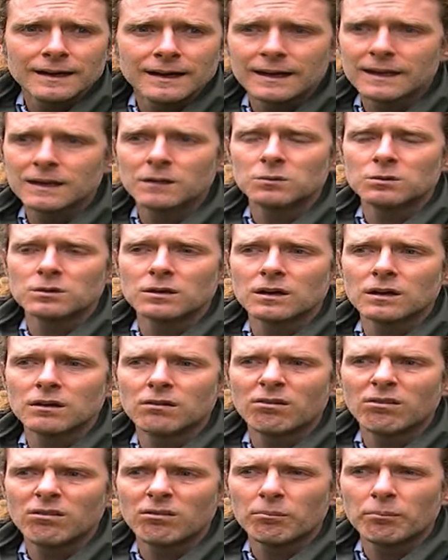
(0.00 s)
and it was like,
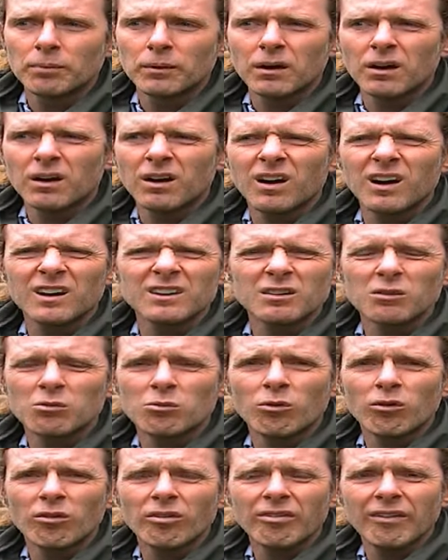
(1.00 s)
but I don't
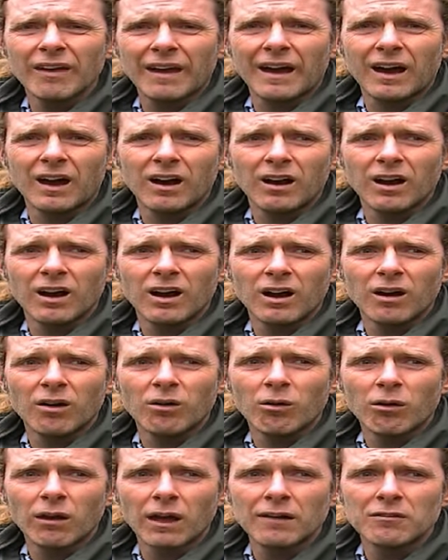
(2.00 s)
want that, I
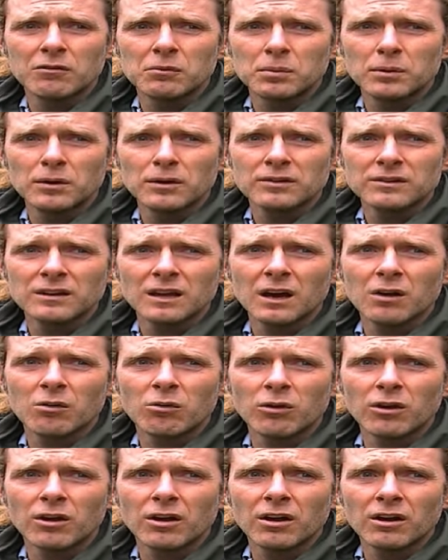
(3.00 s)
want to have a birthday, I
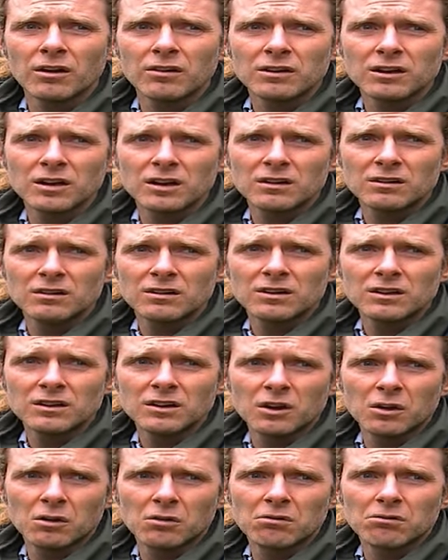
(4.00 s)
want to, you
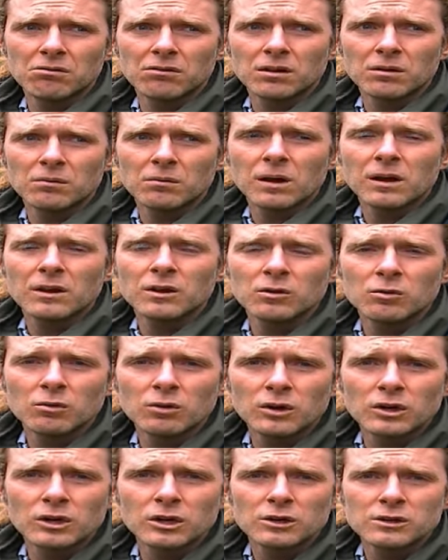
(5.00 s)
know, I might not
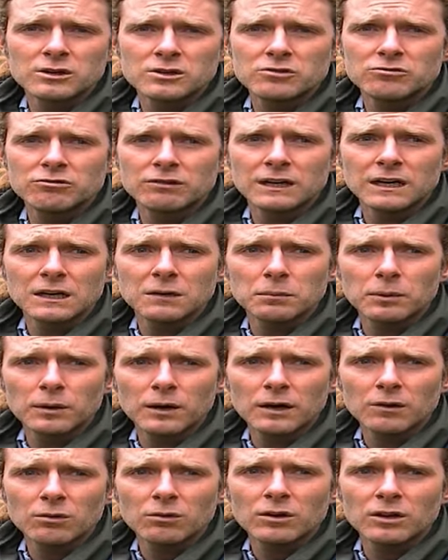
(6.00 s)
want to go and drink, but
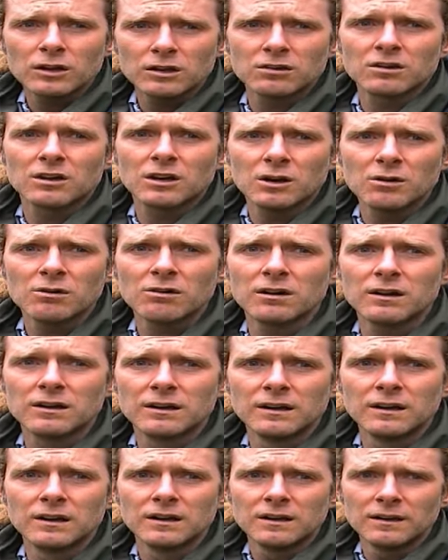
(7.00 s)
I want to go and
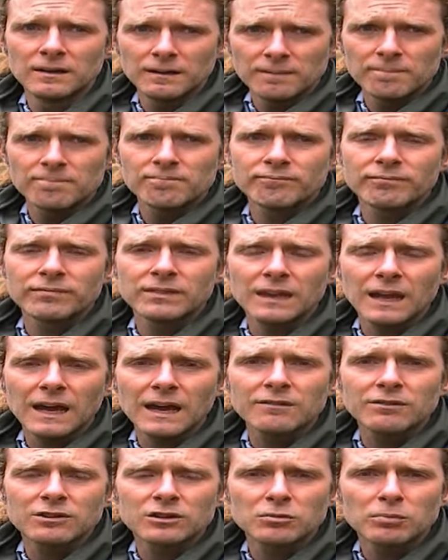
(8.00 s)

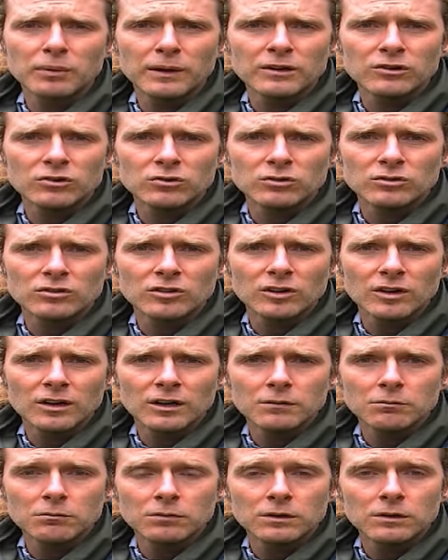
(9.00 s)
have a special
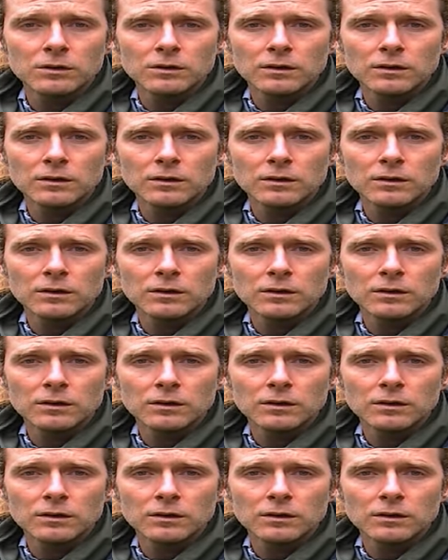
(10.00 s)
time, and